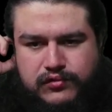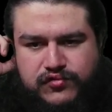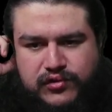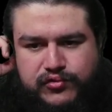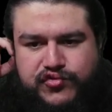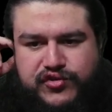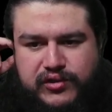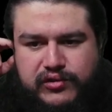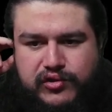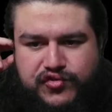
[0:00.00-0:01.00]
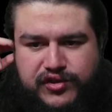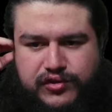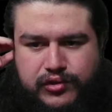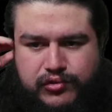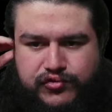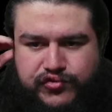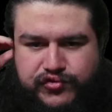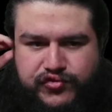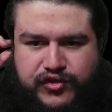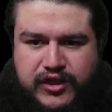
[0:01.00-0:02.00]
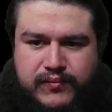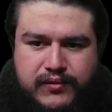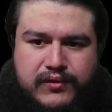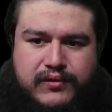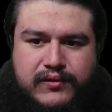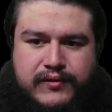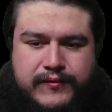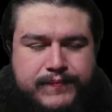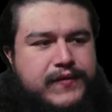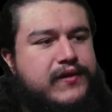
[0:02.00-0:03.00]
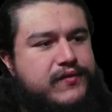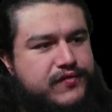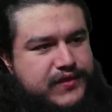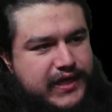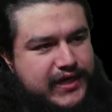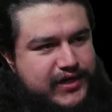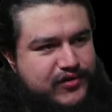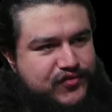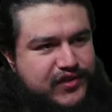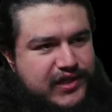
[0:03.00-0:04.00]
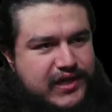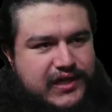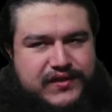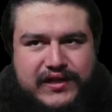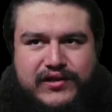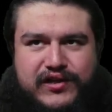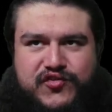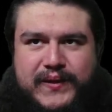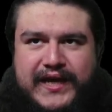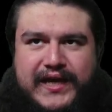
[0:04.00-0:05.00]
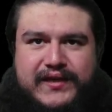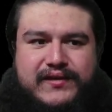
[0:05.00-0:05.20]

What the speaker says: So still using those same. There it is back.